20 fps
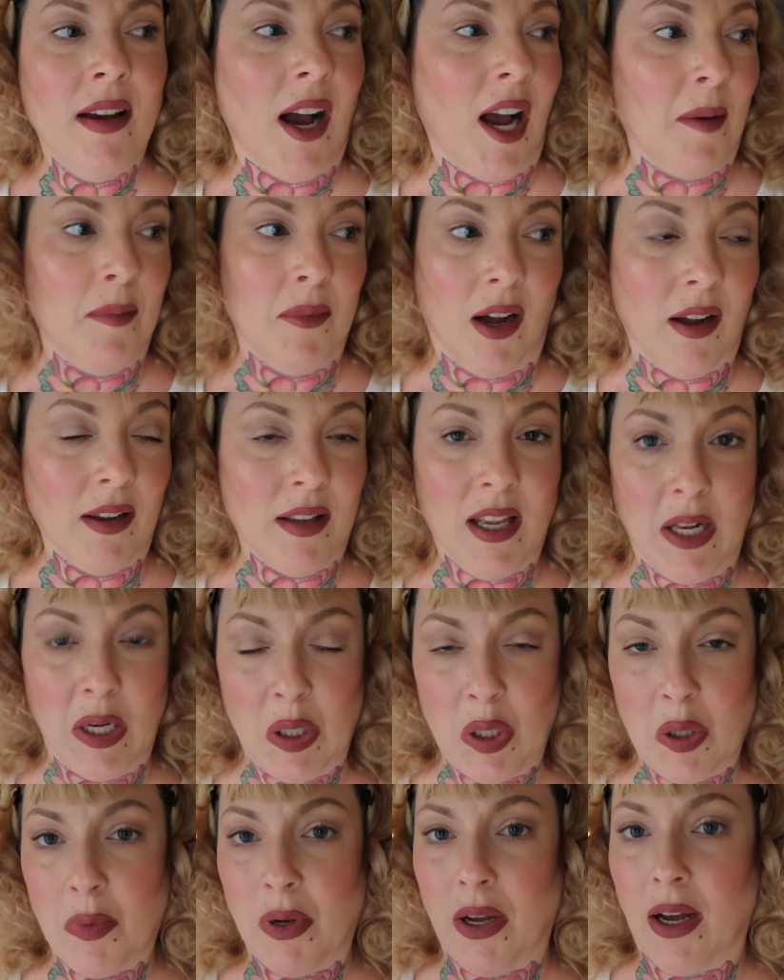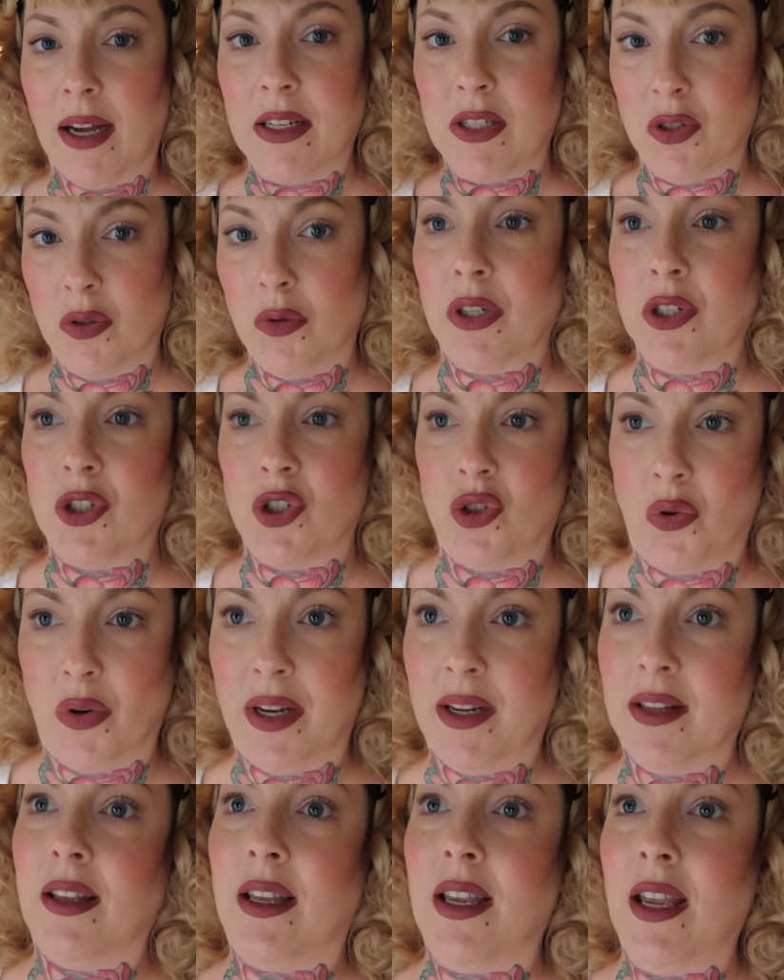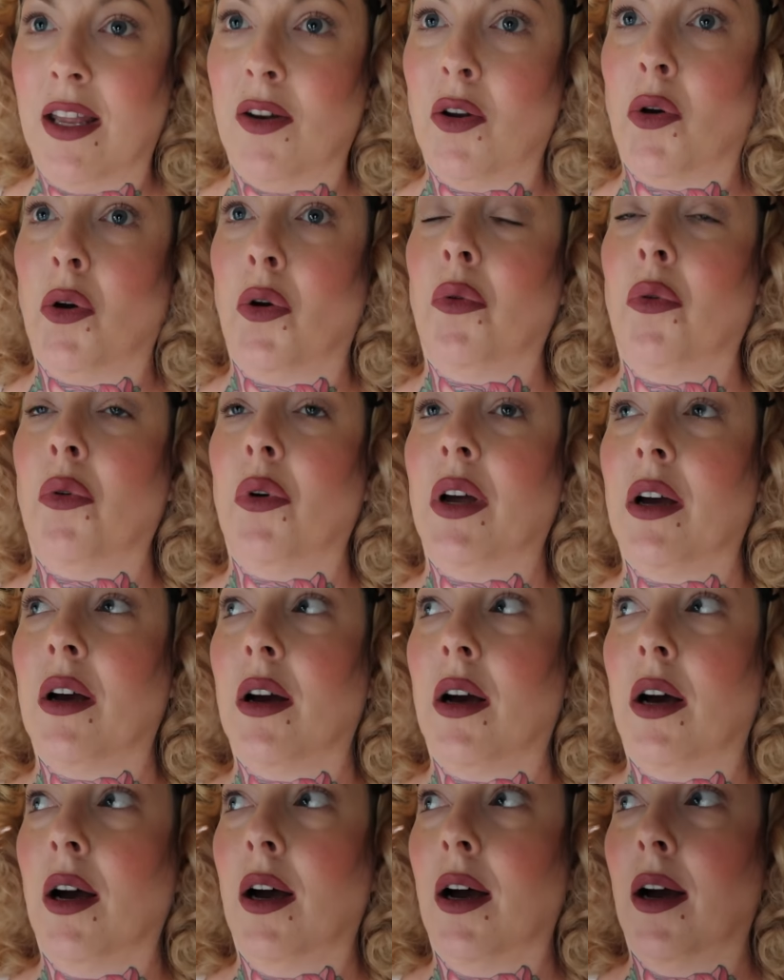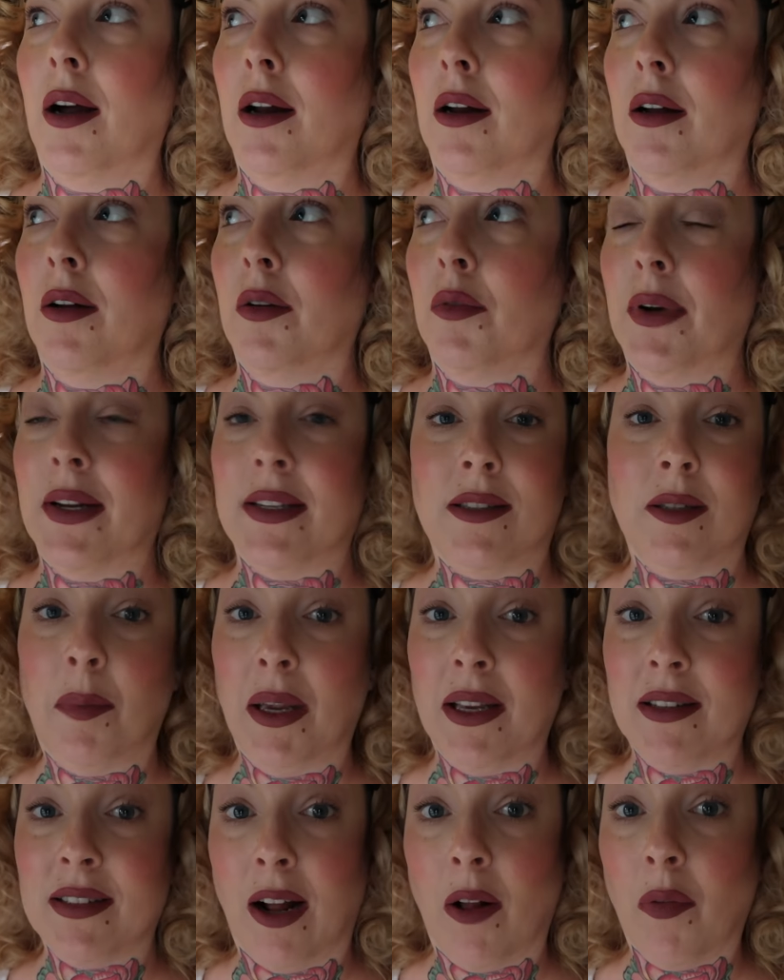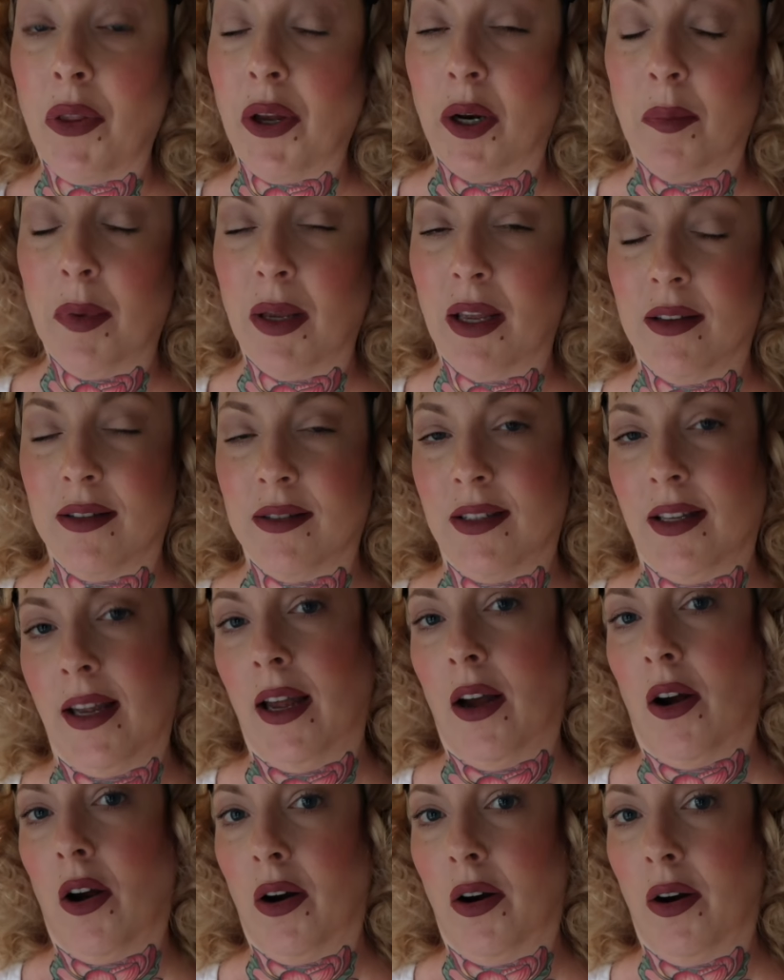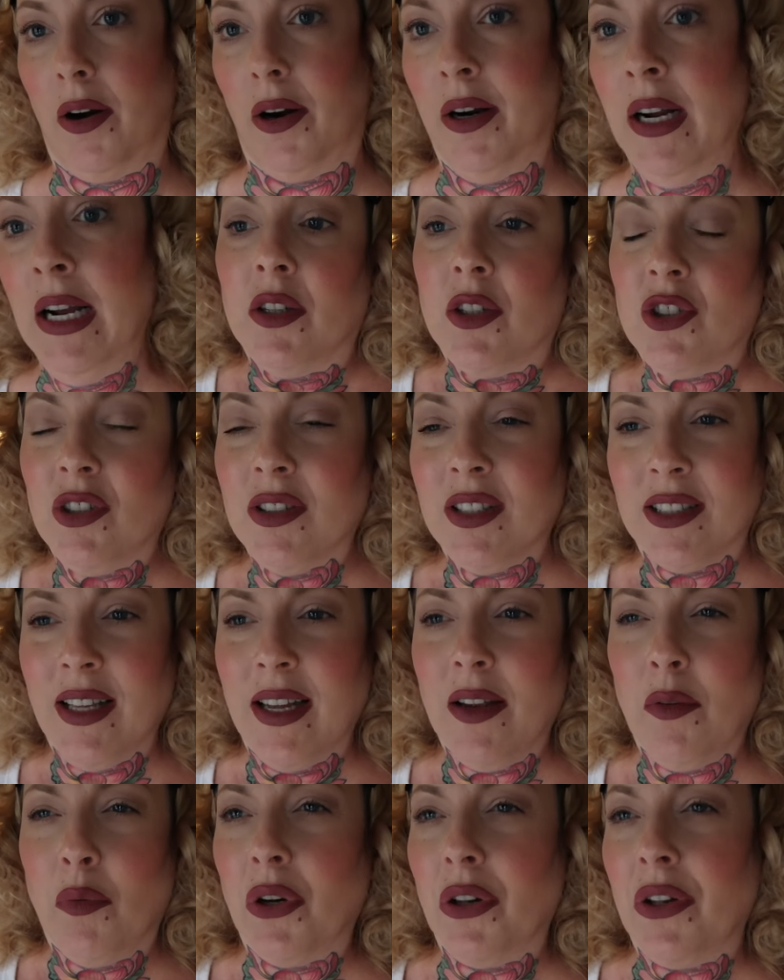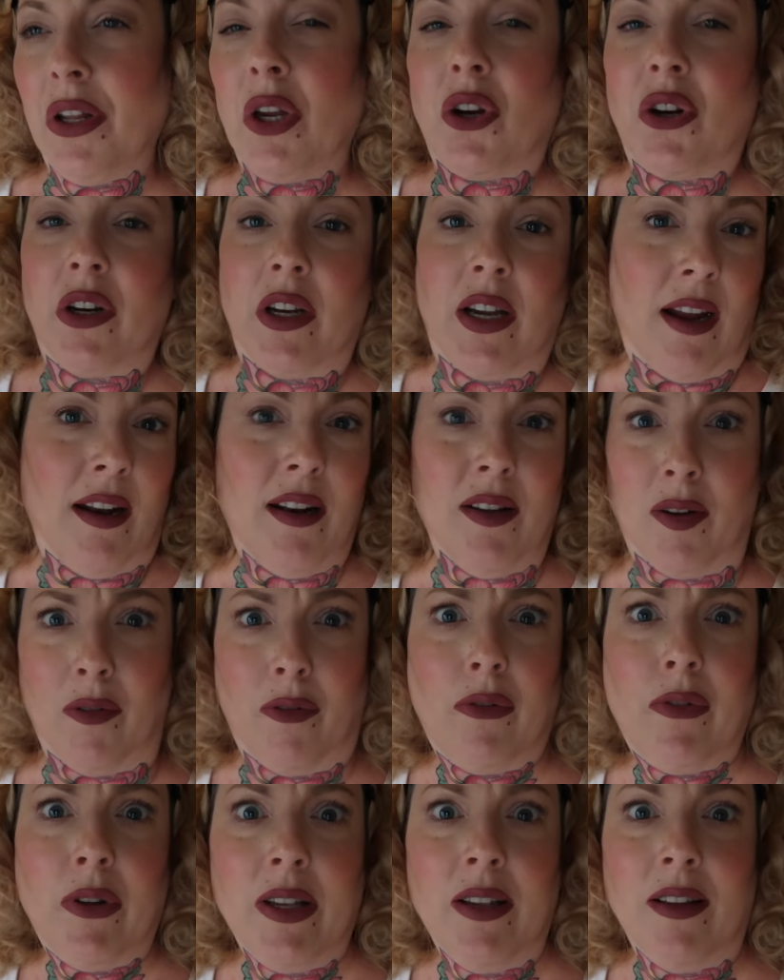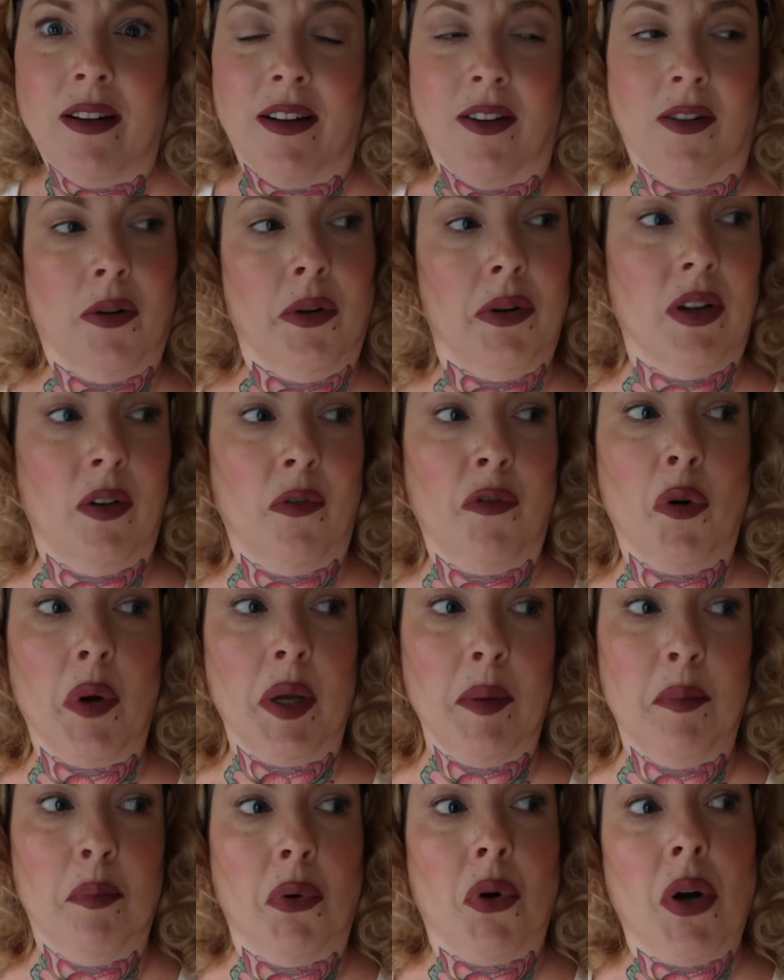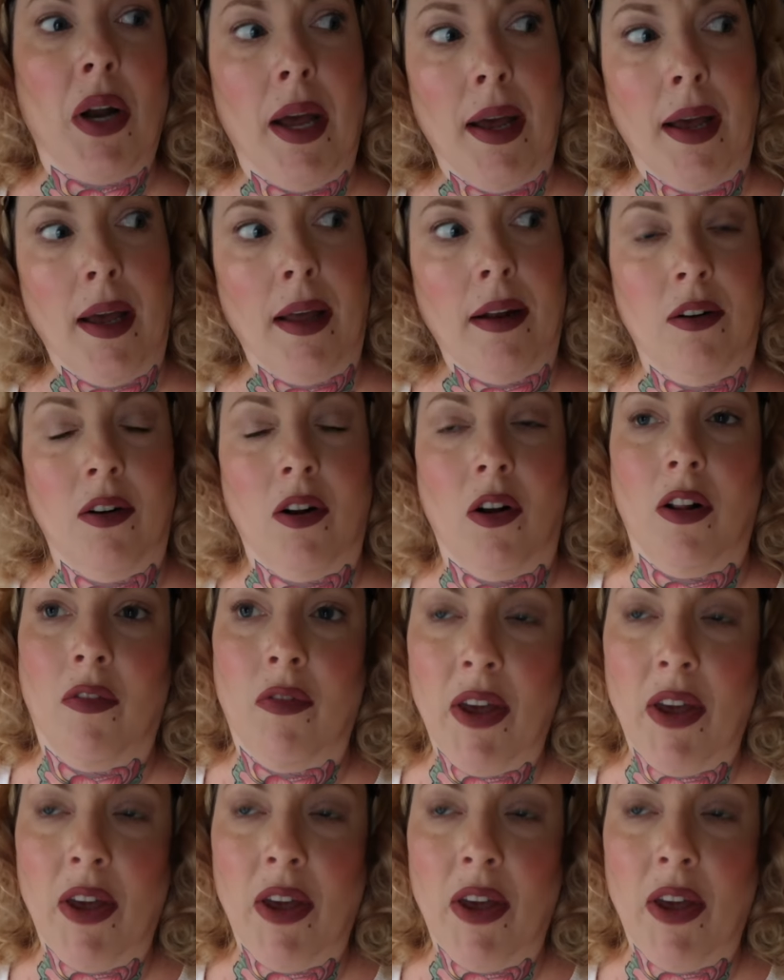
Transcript: I'm not keto, but I do enjoy the keto uh, recipes out there because they are just like really creative, you know, and avoid bread and all